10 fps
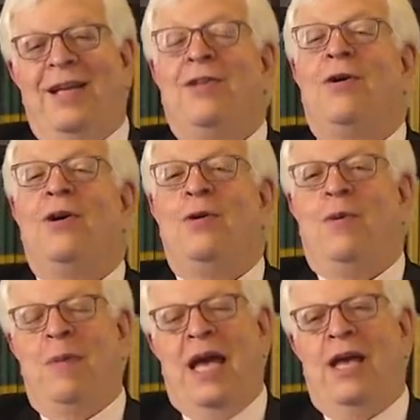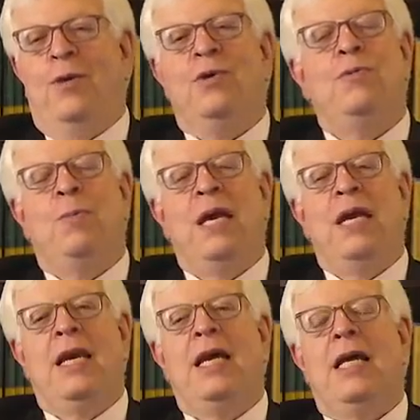You're talking to a man
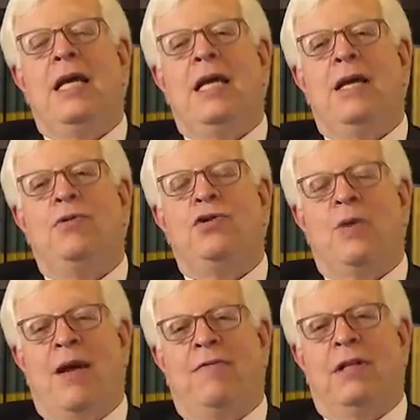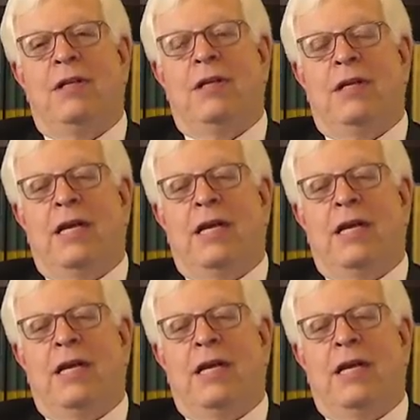who's traveled